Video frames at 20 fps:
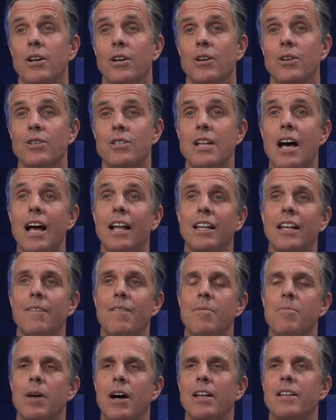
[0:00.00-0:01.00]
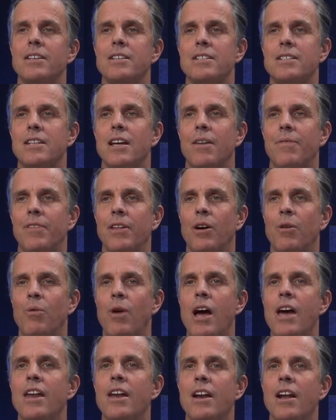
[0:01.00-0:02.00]
who's not living by this stuff, they'll
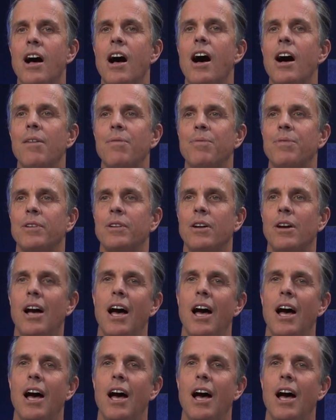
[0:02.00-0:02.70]
write it off and go,